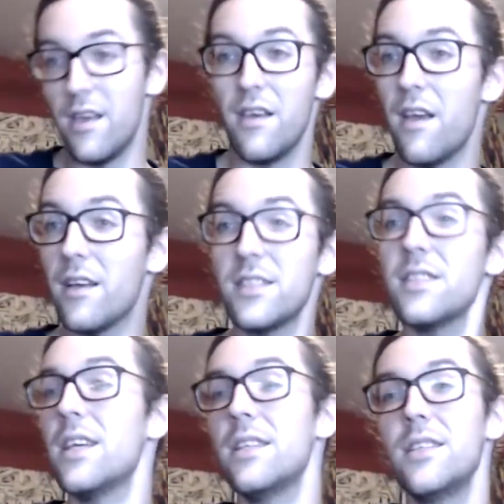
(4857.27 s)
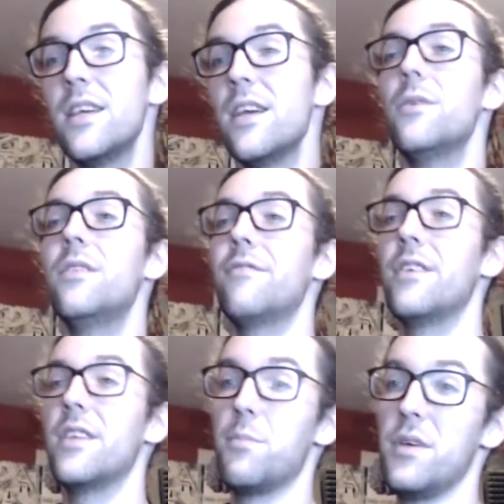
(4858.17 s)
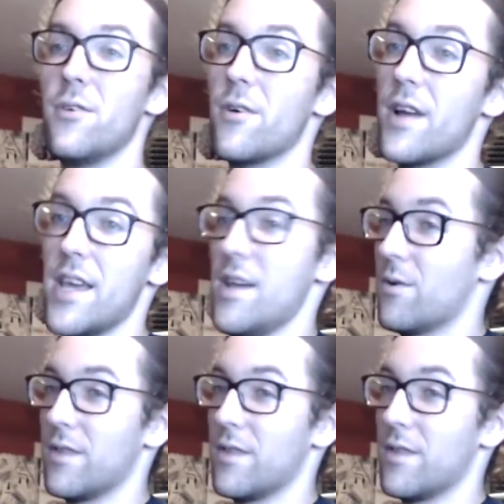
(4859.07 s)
let's say I wouldn't have found that PRA on